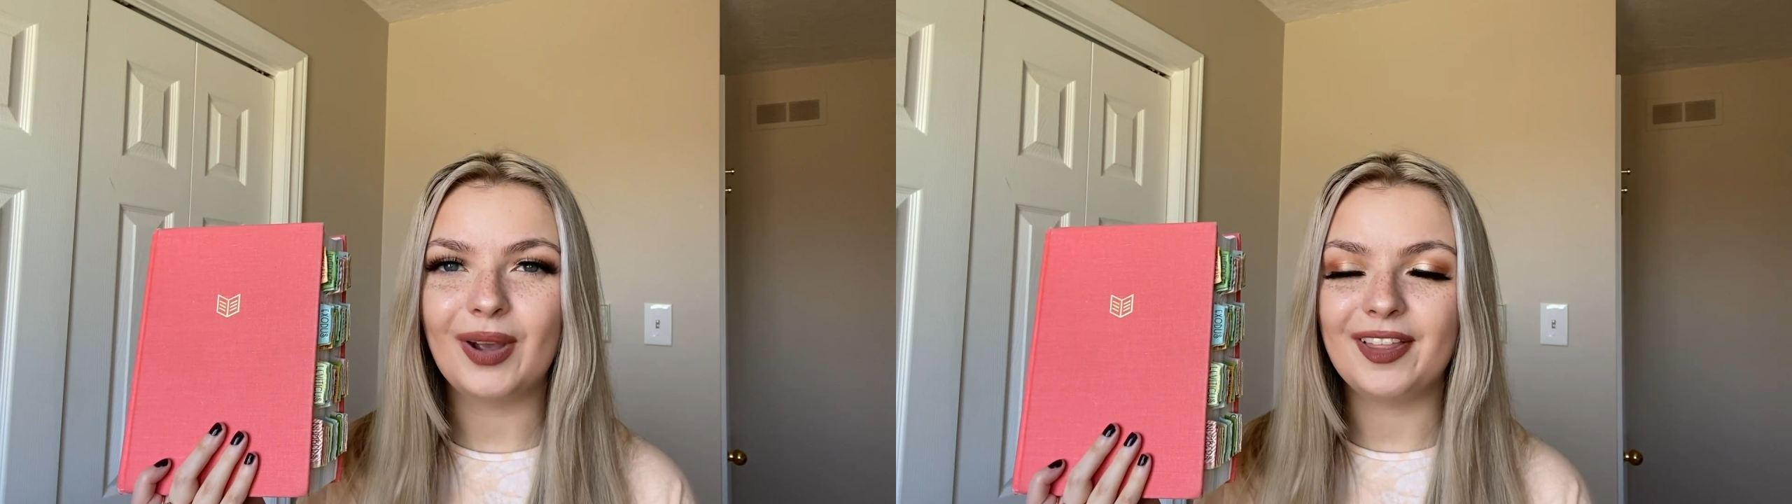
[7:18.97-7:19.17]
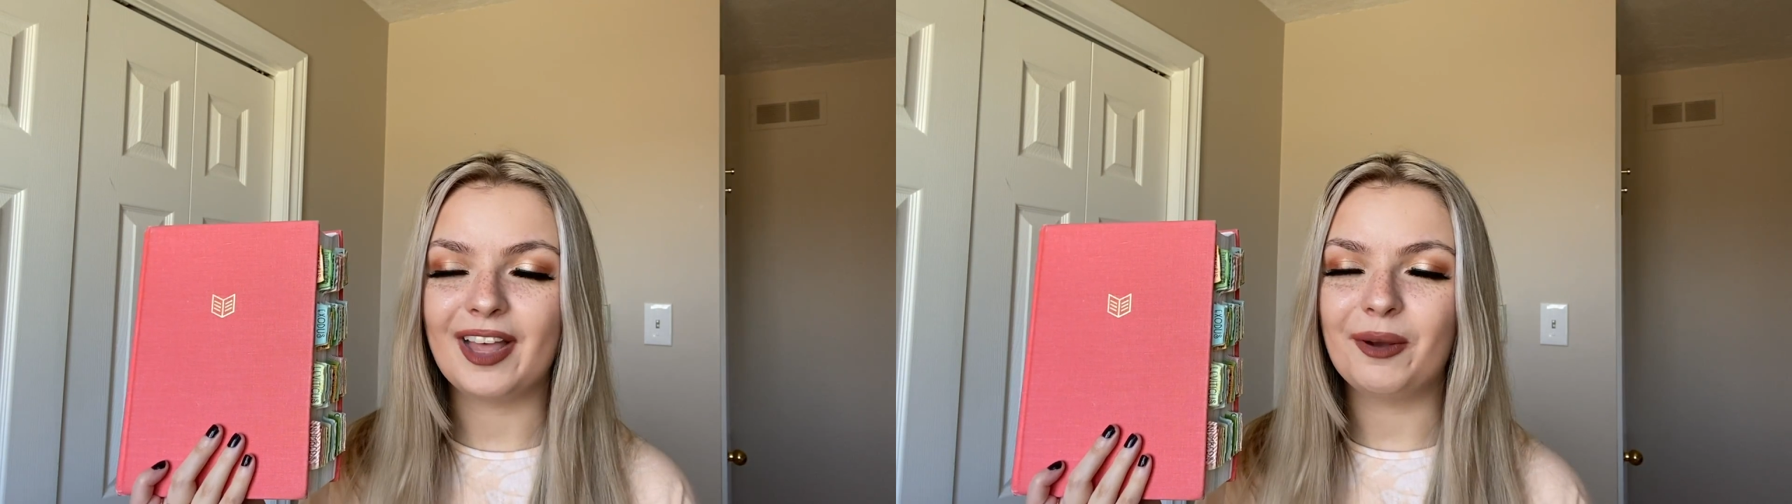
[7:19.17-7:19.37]

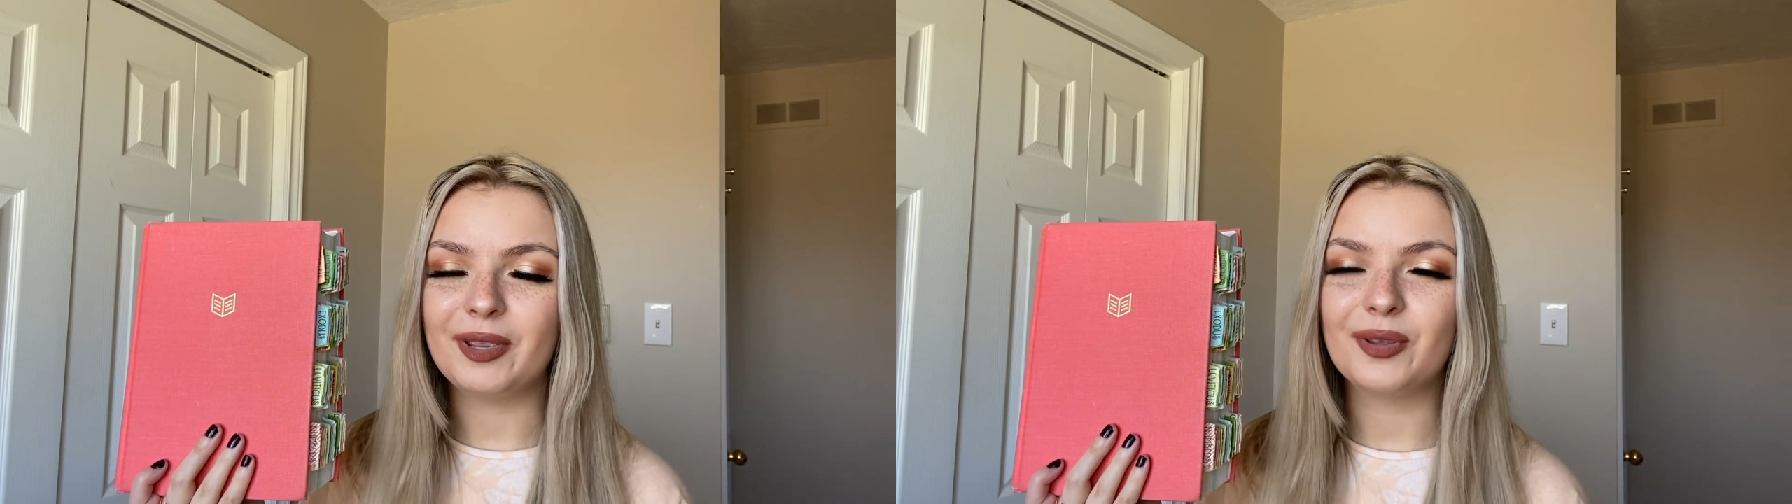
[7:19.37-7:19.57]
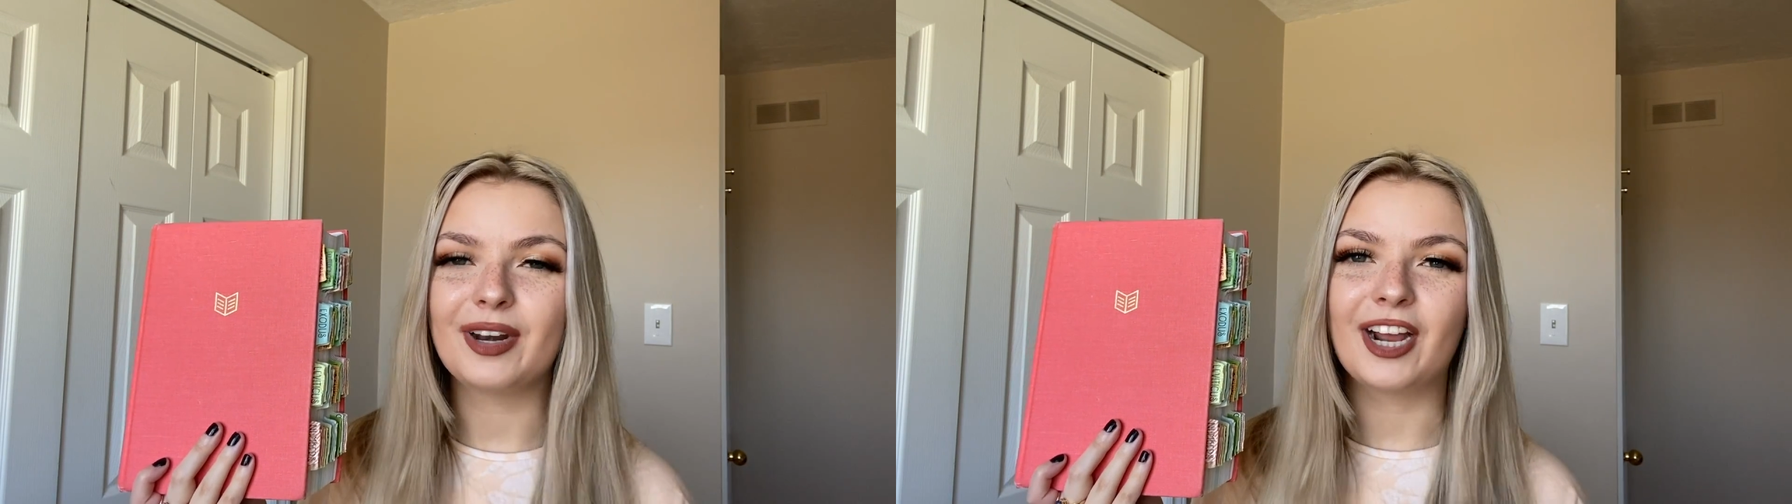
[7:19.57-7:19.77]
and that way
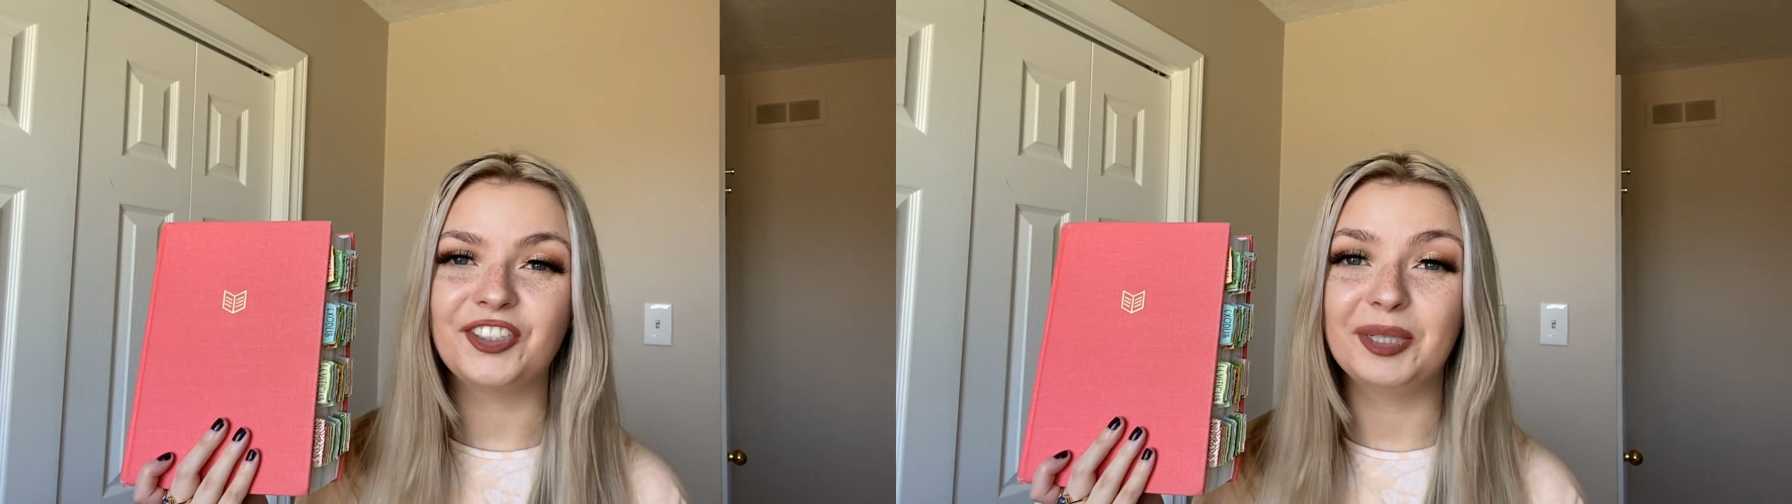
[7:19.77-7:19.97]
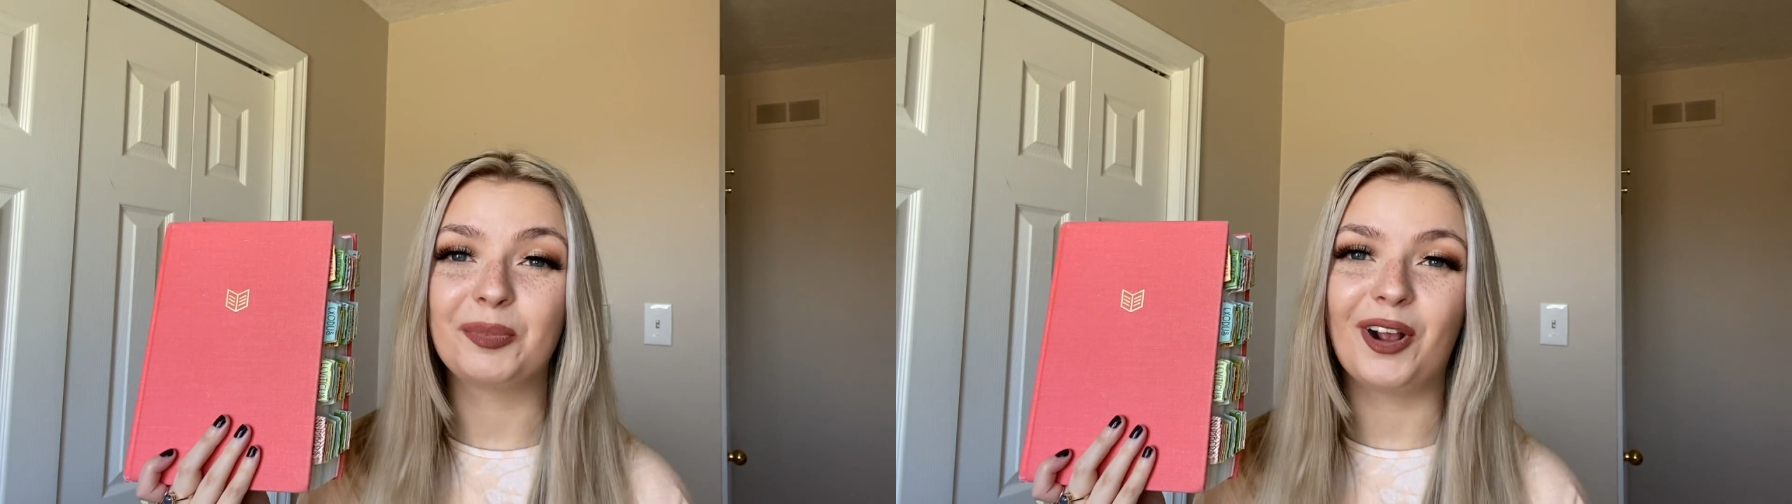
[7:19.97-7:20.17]
you can
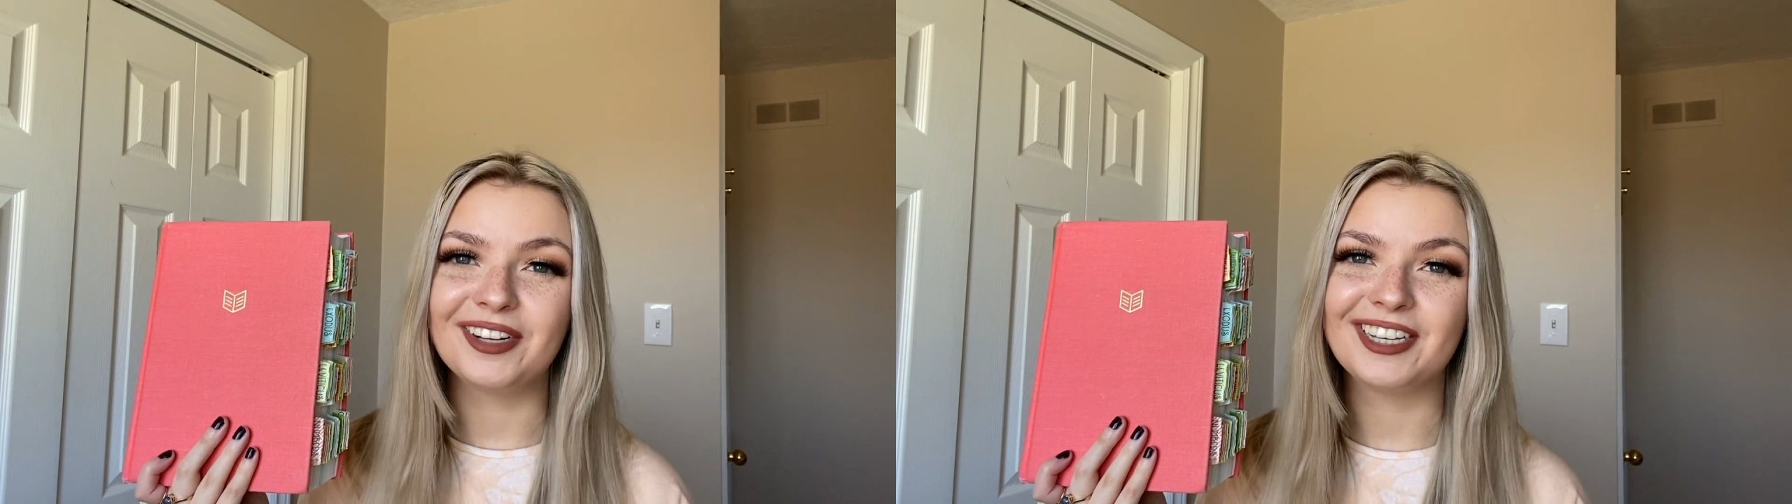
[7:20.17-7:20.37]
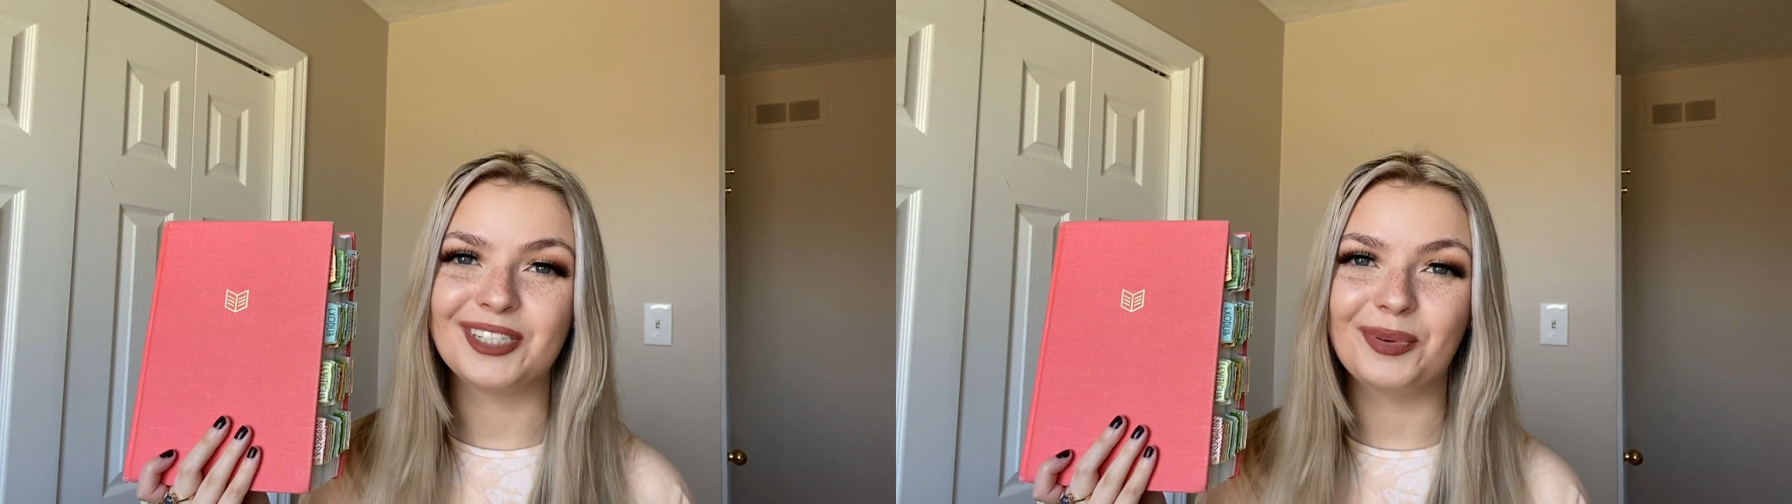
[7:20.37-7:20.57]
actually process